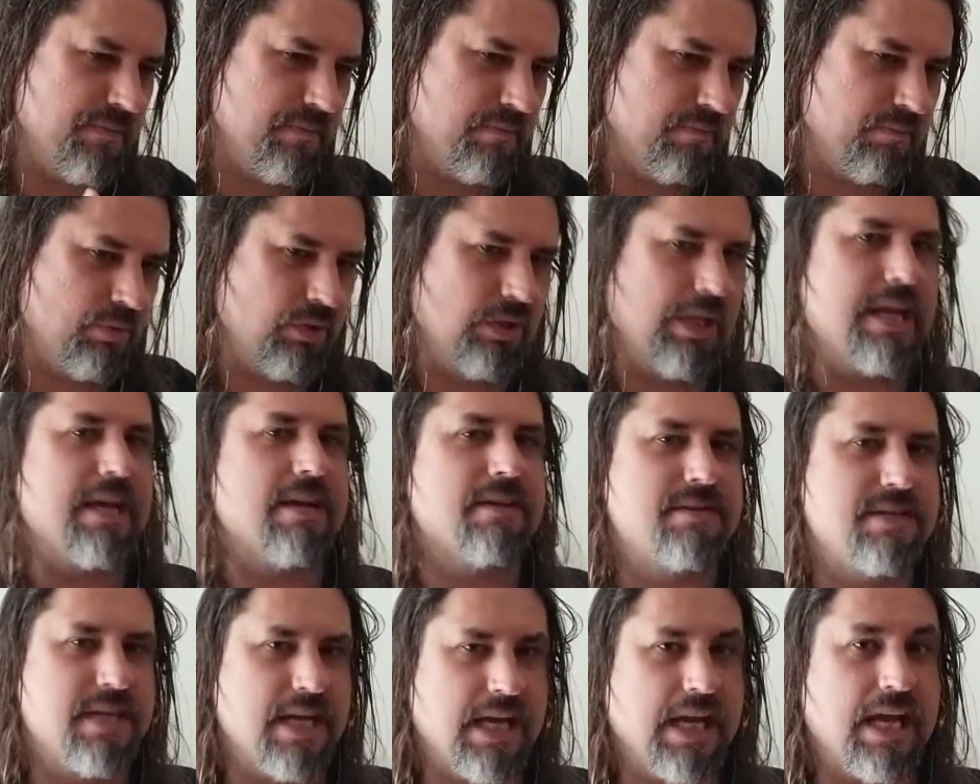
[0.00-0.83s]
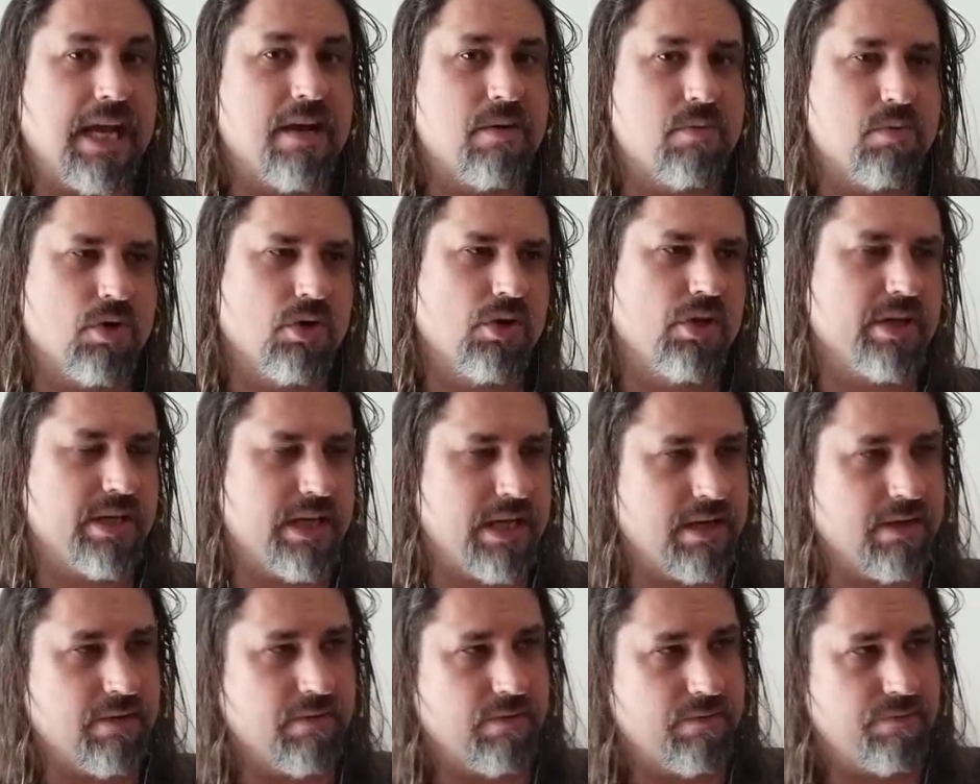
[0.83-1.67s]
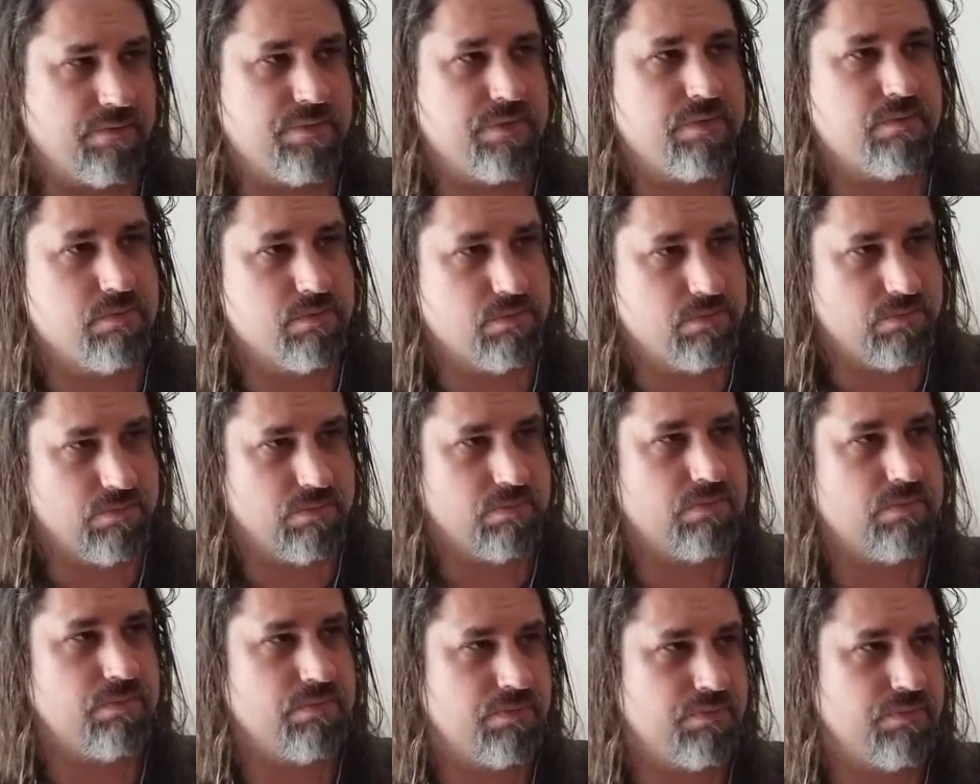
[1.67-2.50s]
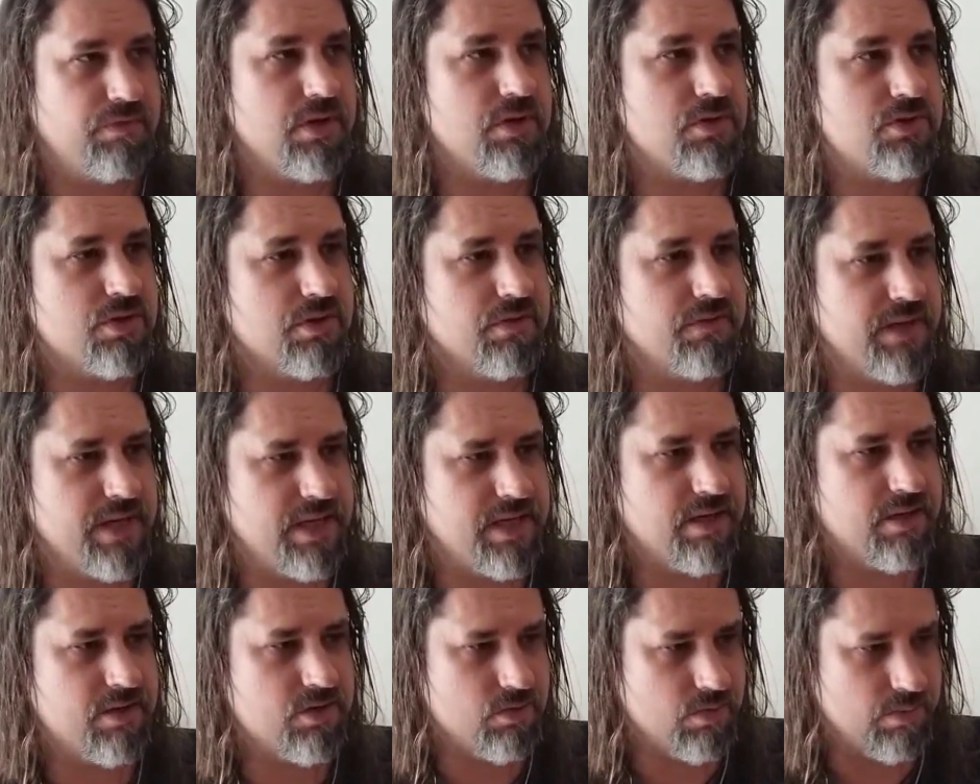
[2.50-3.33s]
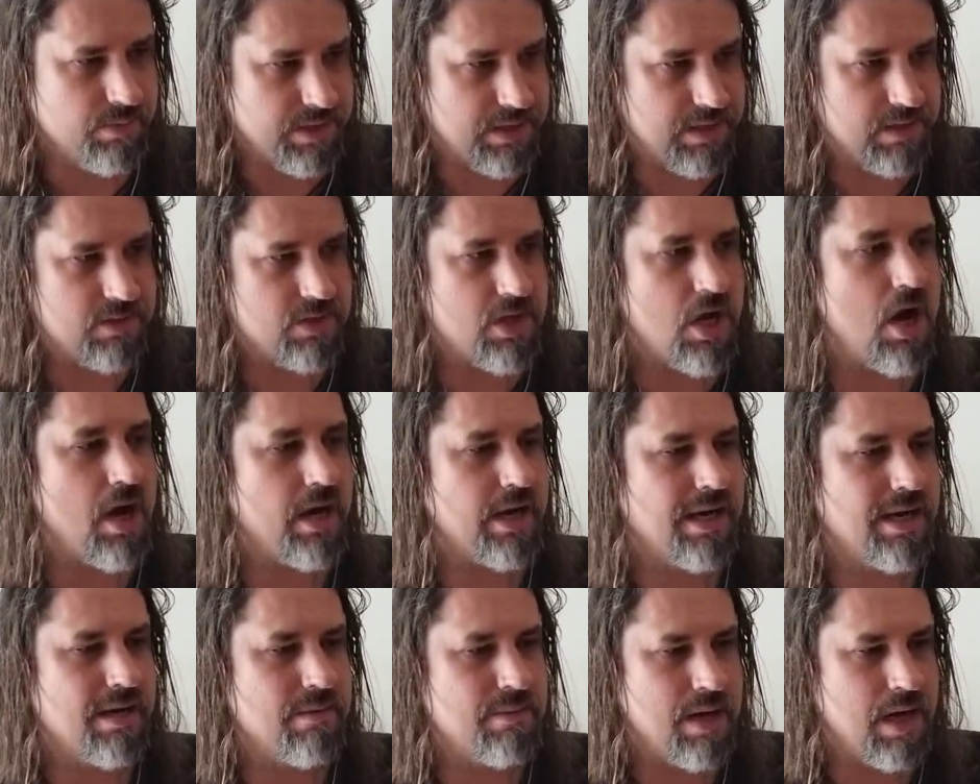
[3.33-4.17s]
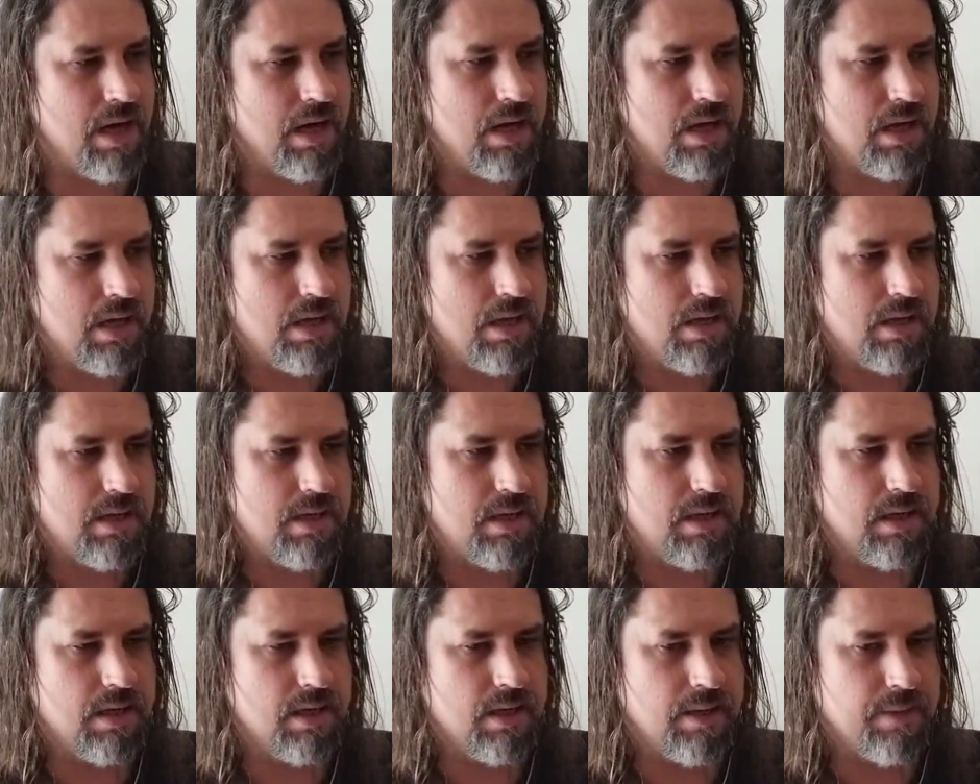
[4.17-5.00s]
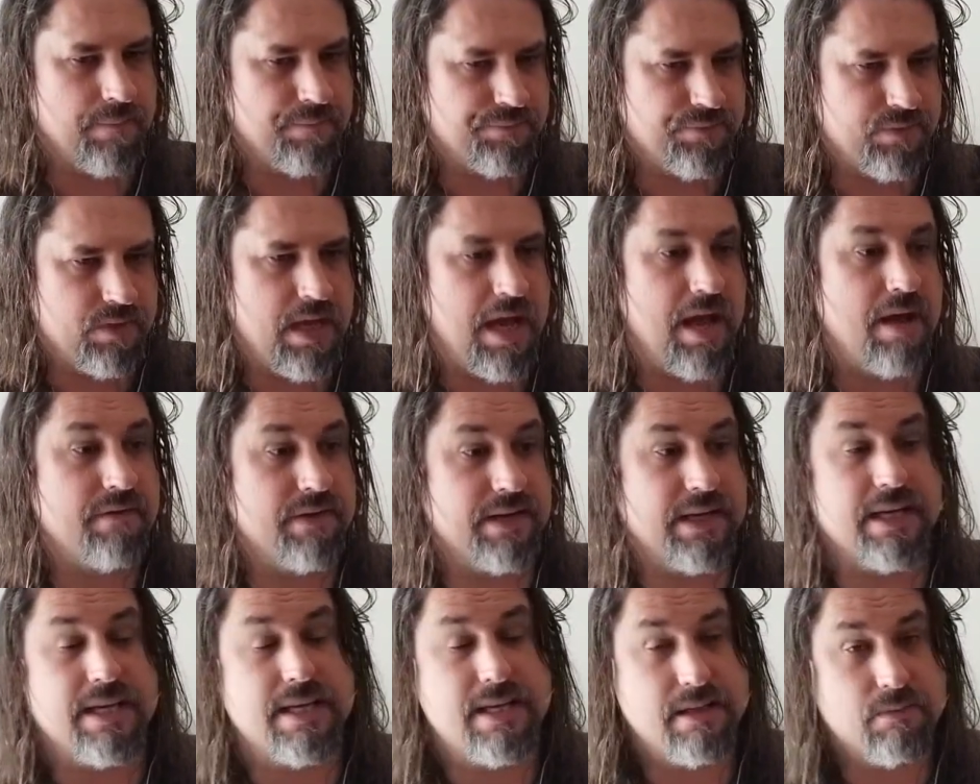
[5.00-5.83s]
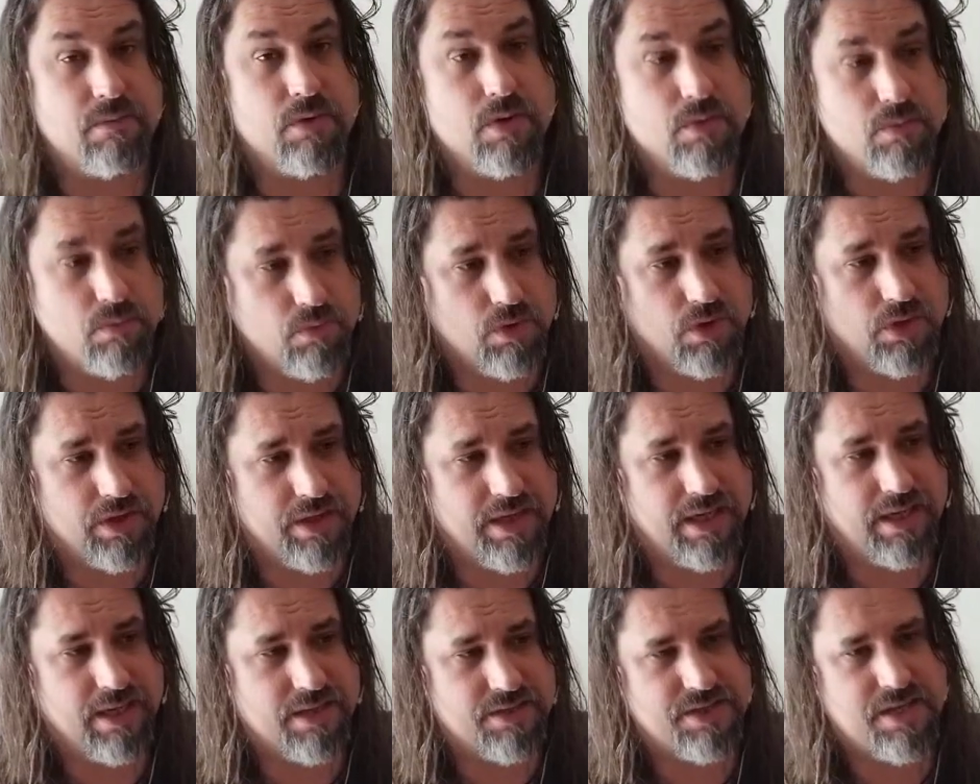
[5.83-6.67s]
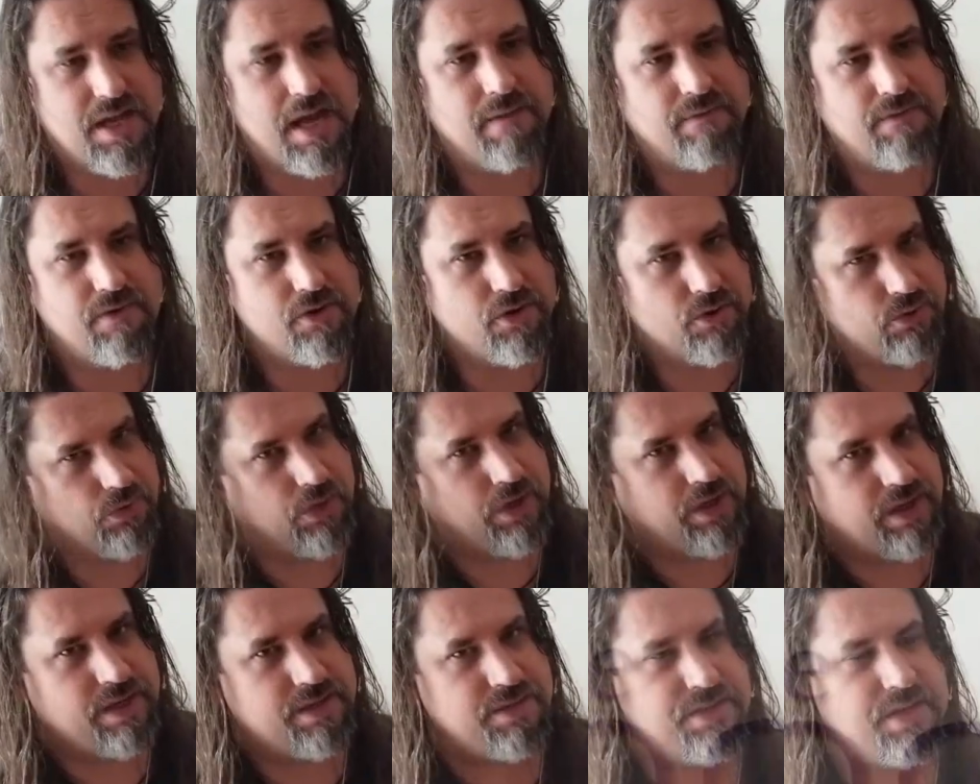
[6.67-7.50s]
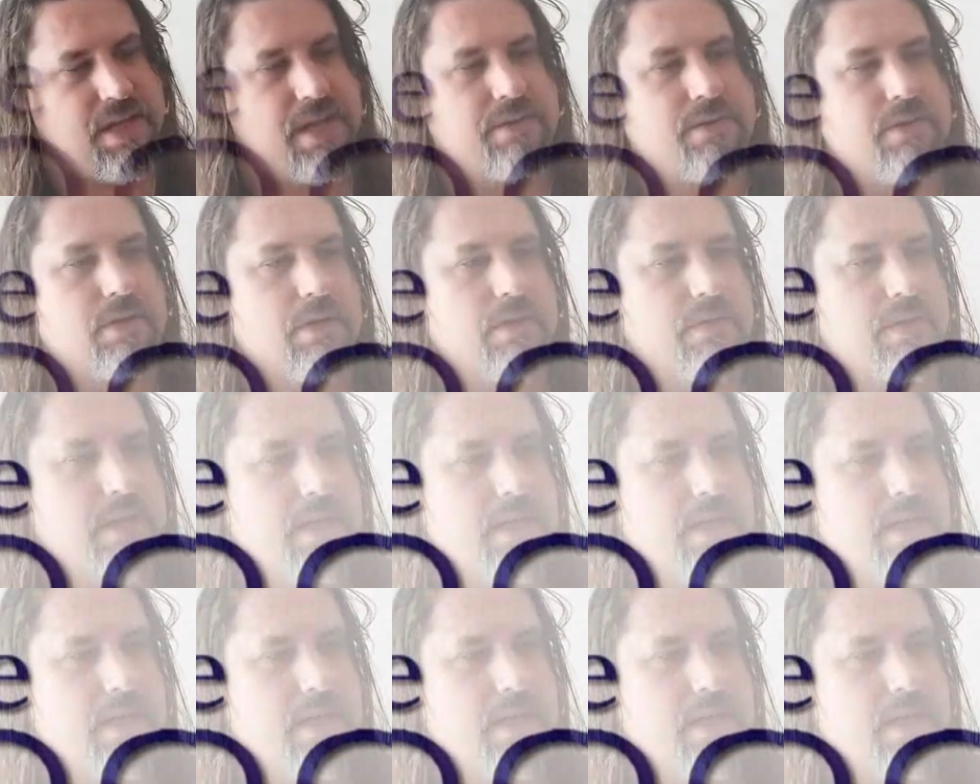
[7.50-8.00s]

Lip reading: planting it. We're looking, future videos we'll be talking about we're looking, it's time for the Rucha Center,